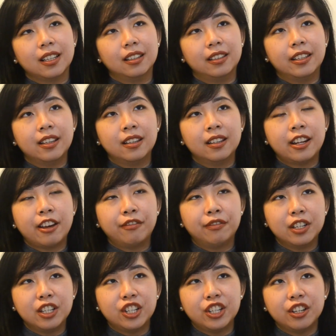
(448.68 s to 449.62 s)
The
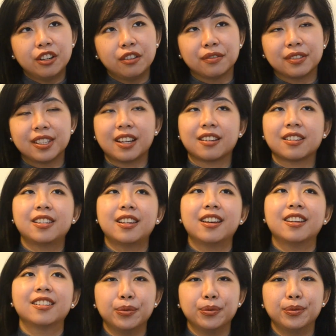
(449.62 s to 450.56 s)
definition of
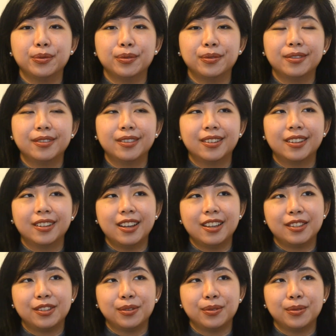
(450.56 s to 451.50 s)
success,
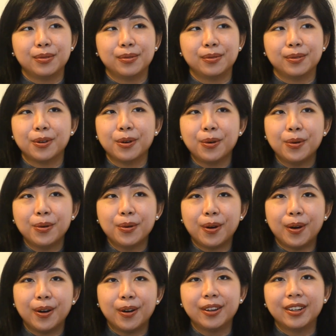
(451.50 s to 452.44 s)
as you
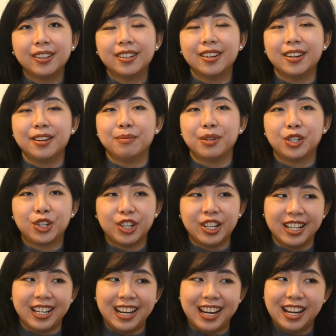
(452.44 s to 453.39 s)
go on and mature
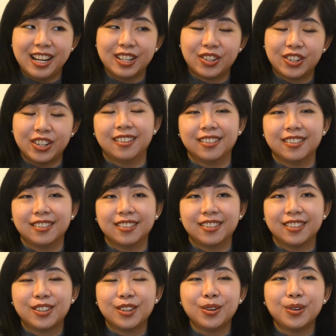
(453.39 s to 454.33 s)
in age, it
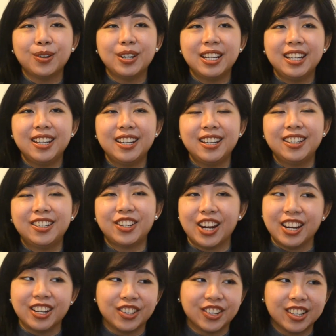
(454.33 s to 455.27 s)
slowly
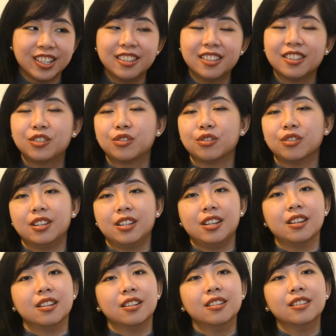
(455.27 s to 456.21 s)
changes through the
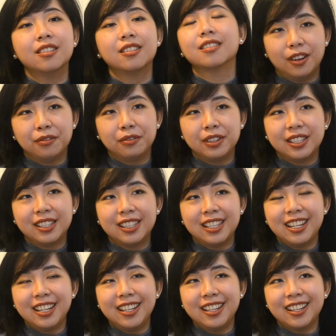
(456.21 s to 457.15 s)
years.
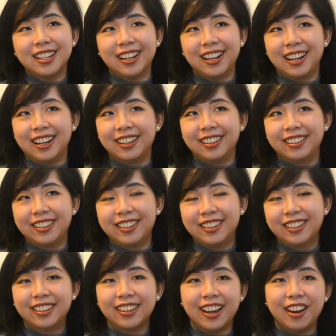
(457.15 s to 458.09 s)
Obviously, I think
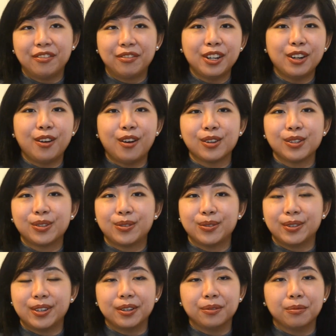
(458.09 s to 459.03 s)
every law
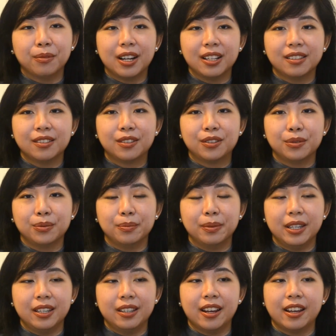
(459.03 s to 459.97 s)
student wants to
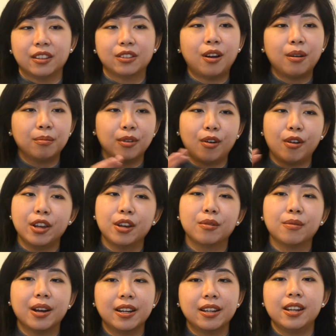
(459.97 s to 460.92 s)
be that top lawyer
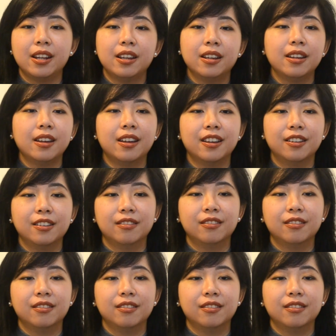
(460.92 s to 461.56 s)
one day and